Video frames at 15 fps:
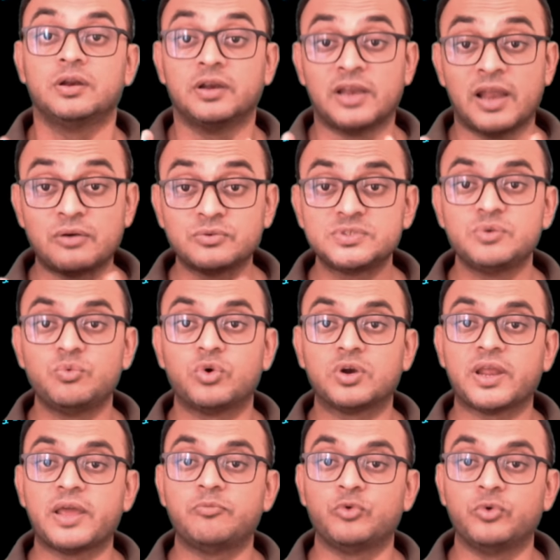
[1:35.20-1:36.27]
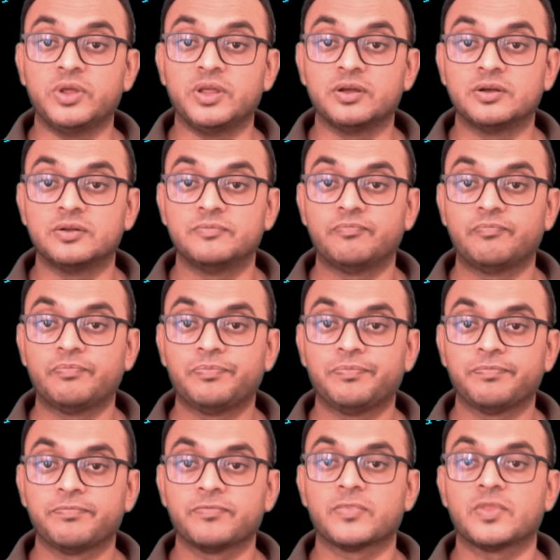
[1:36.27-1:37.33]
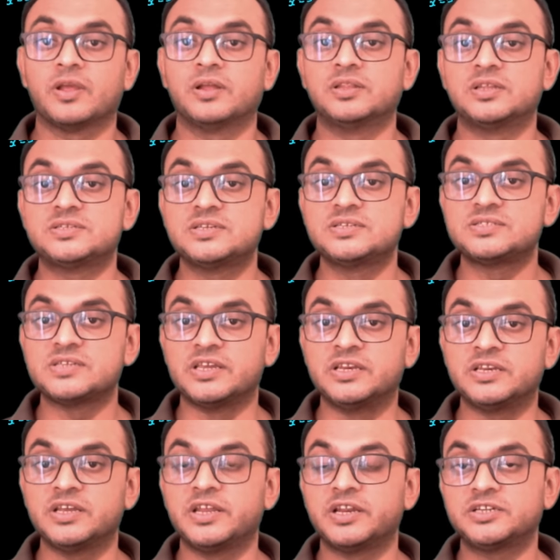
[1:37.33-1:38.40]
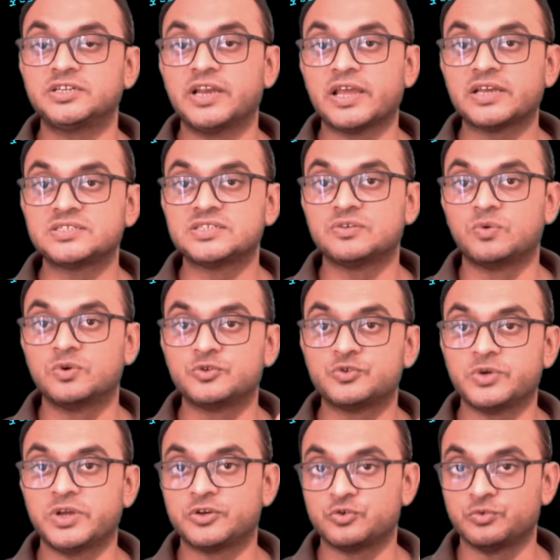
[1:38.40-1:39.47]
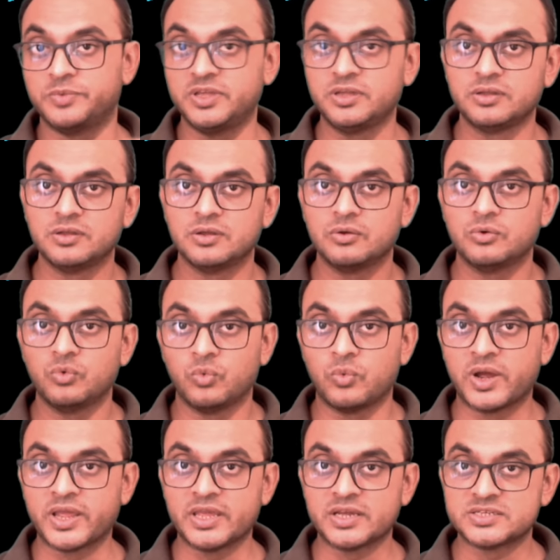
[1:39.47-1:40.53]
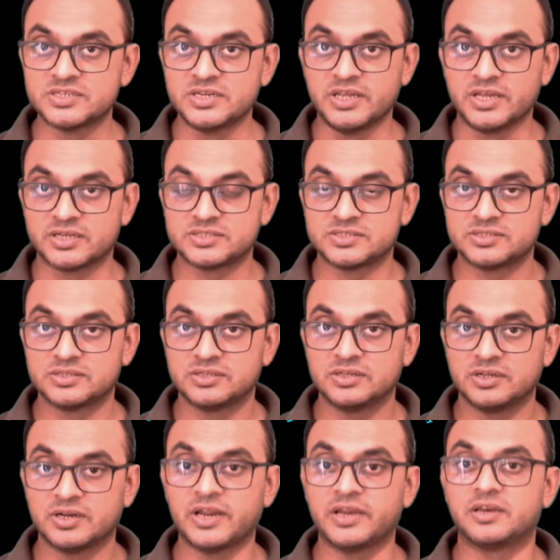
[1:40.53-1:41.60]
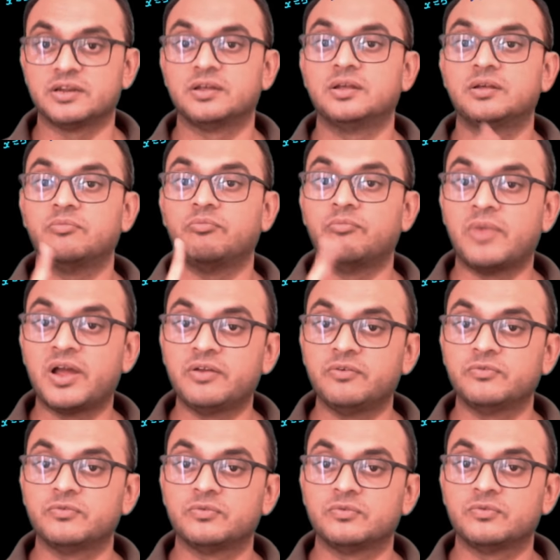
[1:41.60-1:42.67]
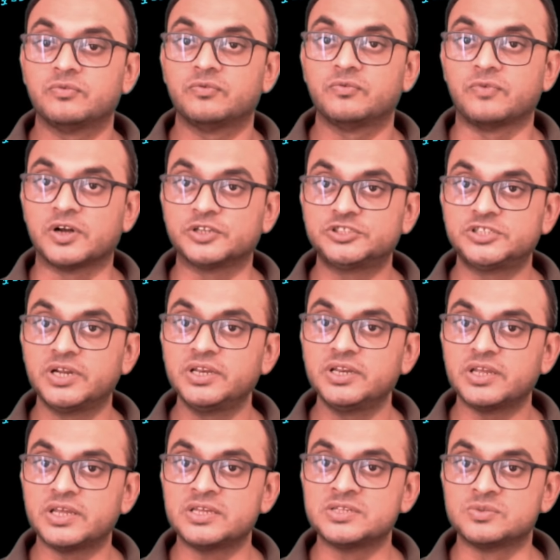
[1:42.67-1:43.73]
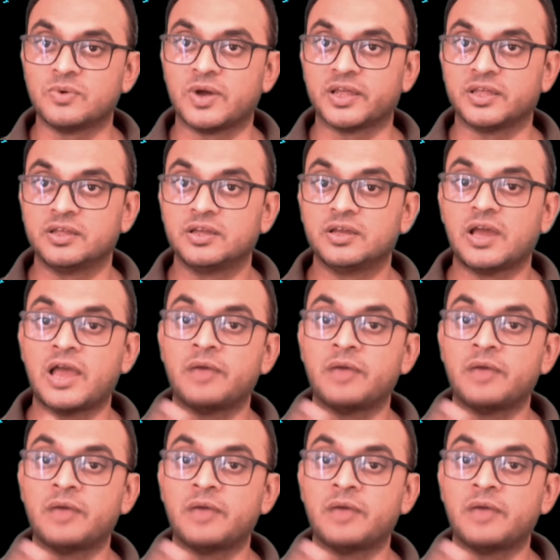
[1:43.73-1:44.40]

Now see what I am doing. This is integration x equal to a to b yx dx, right? My function is y.